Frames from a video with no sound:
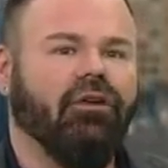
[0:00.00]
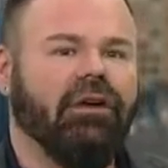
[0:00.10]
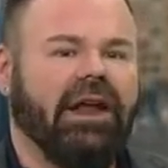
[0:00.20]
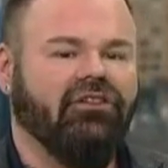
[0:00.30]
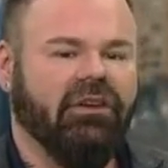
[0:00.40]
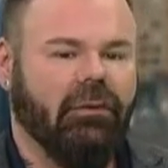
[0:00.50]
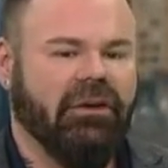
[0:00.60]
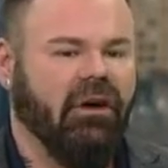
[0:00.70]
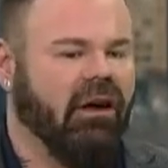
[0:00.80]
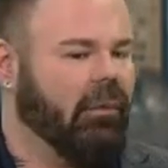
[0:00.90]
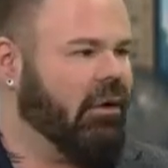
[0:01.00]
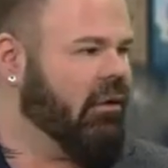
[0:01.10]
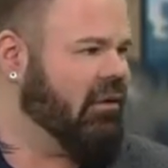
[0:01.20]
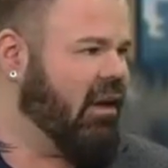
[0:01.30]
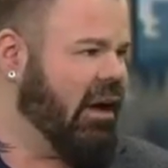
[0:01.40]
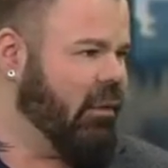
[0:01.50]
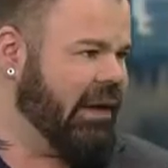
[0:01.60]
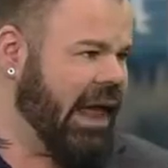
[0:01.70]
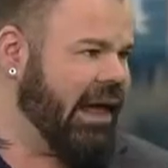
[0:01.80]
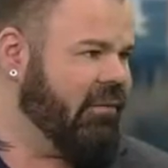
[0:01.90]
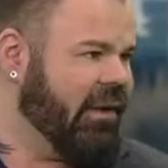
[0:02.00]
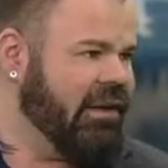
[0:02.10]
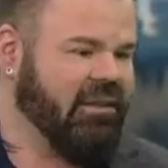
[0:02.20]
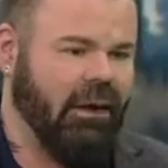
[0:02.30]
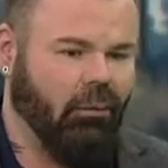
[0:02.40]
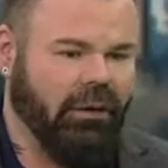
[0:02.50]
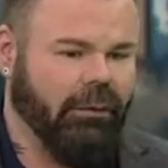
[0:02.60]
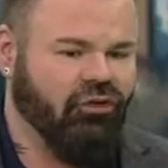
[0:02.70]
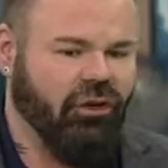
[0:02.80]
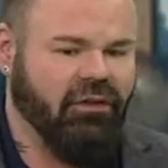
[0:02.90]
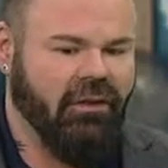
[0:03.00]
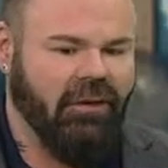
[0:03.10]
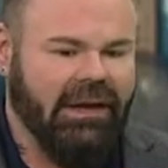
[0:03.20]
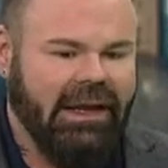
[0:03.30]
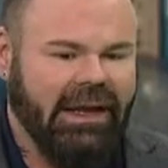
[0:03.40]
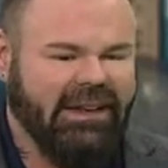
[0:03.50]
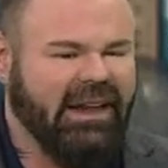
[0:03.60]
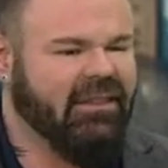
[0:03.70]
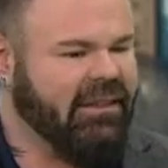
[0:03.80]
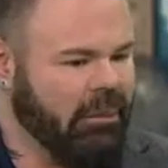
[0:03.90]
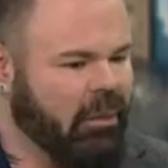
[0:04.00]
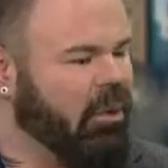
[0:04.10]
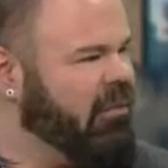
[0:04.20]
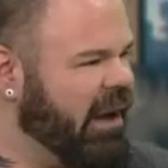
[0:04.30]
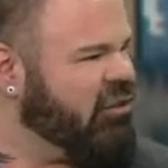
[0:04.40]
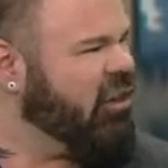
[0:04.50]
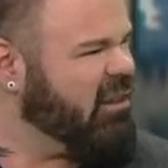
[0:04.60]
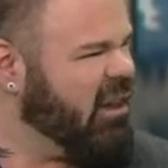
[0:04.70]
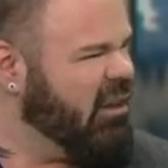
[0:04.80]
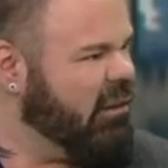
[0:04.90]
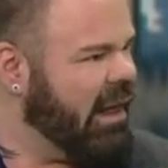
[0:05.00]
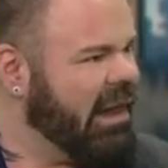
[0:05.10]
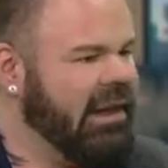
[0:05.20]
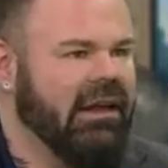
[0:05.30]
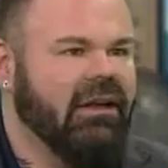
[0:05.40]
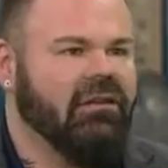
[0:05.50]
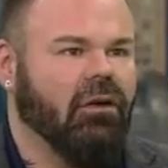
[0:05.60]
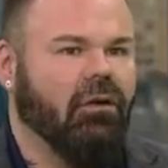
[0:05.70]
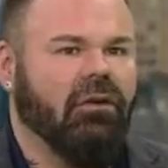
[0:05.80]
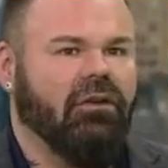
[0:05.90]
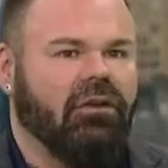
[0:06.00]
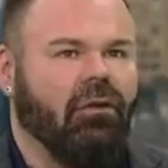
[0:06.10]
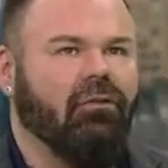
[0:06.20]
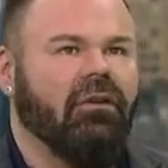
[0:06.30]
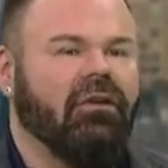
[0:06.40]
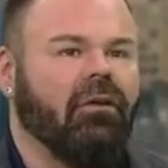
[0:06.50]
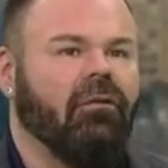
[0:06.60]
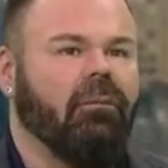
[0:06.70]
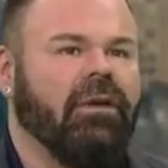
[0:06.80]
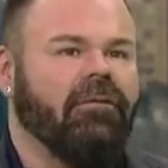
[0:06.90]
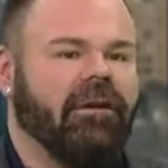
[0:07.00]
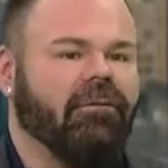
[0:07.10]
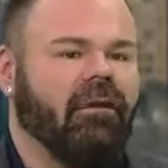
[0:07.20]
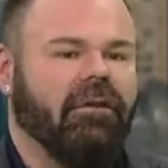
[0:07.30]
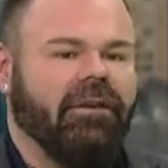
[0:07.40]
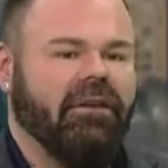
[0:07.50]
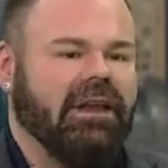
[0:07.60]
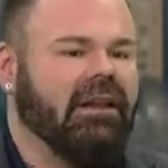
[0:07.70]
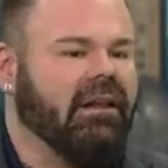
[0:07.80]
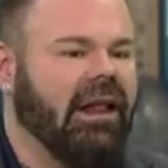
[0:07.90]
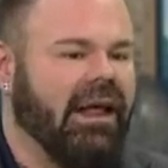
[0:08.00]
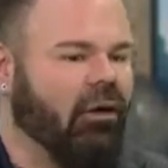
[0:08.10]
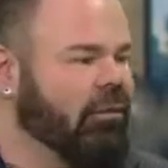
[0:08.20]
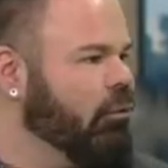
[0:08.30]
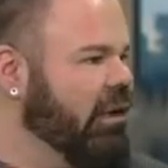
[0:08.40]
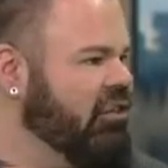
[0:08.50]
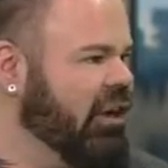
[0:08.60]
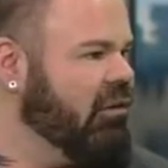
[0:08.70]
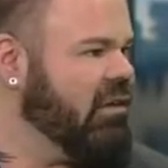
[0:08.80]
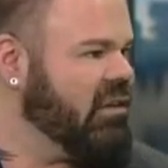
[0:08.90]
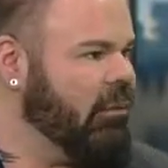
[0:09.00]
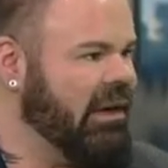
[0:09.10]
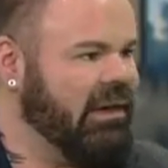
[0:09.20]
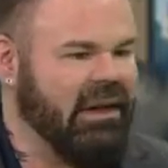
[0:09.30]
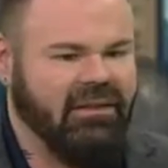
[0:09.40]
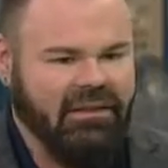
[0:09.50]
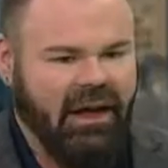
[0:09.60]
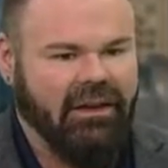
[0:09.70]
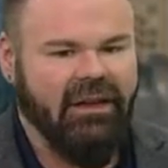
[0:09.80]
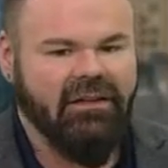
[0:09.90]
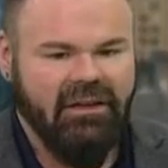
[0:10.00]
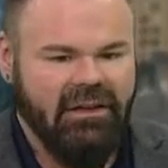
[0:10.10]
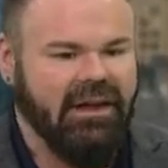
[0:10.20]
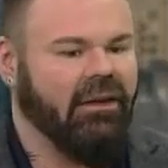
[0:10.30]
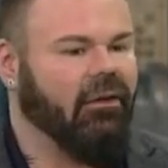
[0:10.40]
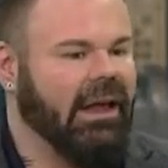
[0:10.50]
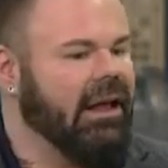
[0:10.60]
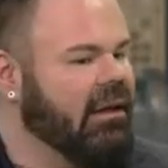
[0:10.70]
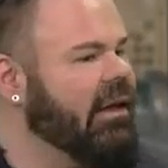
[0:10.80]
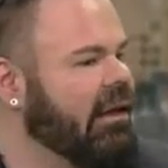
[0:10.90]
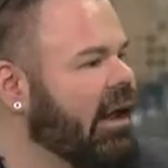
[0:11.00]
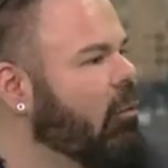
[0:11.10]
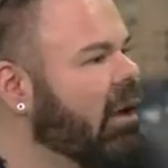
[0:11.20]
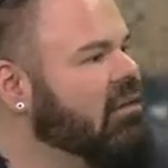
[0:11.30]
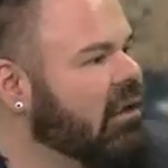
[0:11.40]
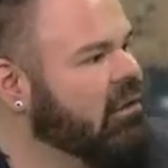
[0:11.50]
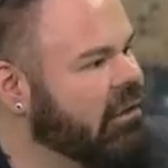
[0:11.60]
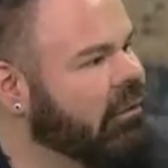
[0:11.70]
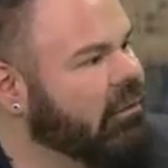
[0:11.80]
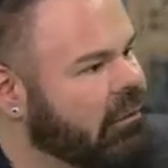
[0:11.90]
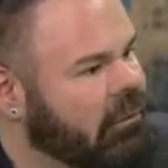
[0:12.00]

creation that we talk about all the time on Advice and at William Joseph, it takes a team of professionals to do that. So don't be fearful if you need a little help to reach out to somebody that's done this and say, you know, can you help us out too?